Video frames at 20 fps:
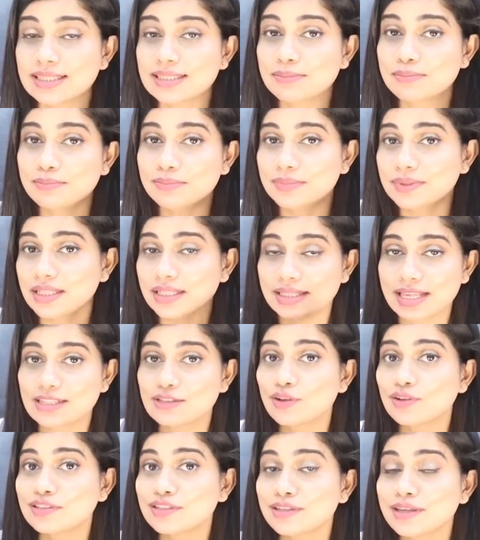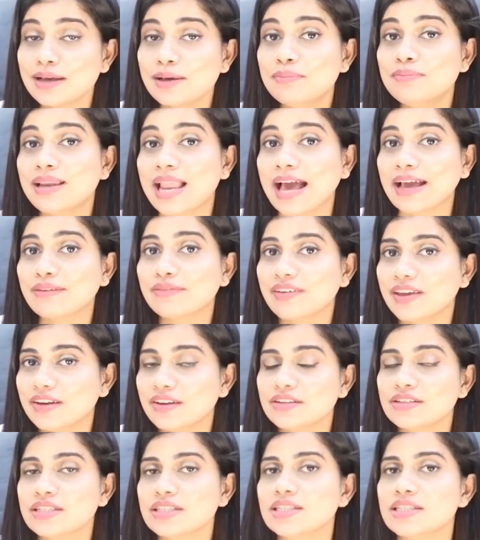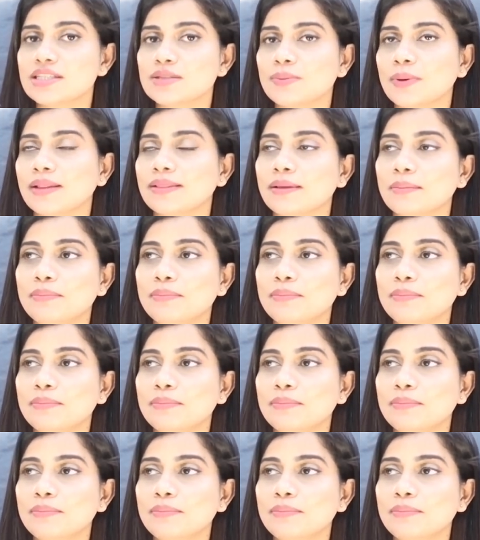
There's also a black variant in this one.